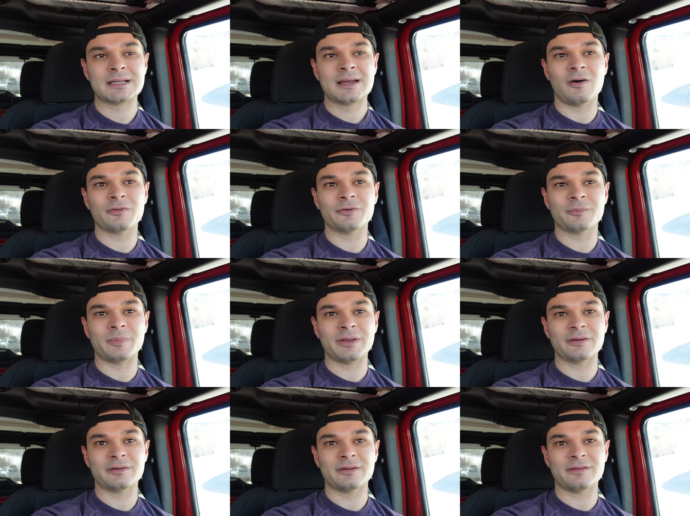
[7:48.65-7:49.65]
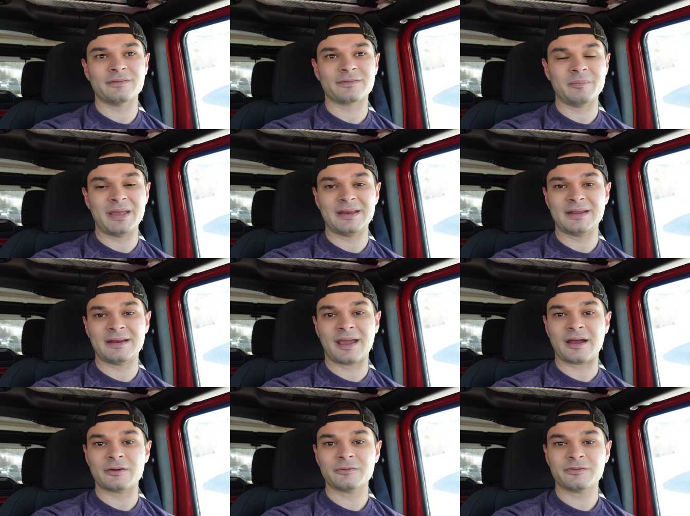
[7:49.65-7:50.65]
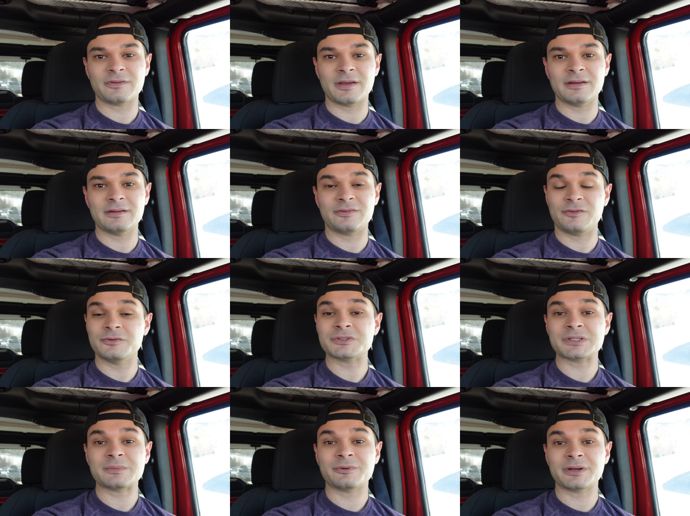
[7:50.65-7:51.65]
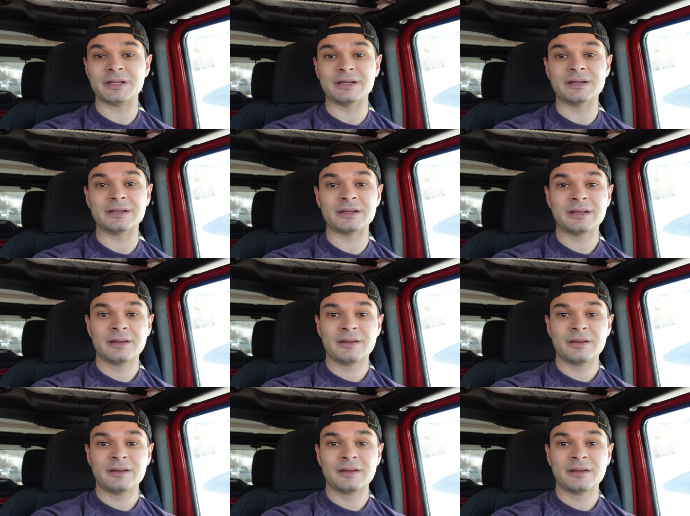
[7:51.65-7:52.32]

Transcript: all their beer is made in-house and it's usually pretty good.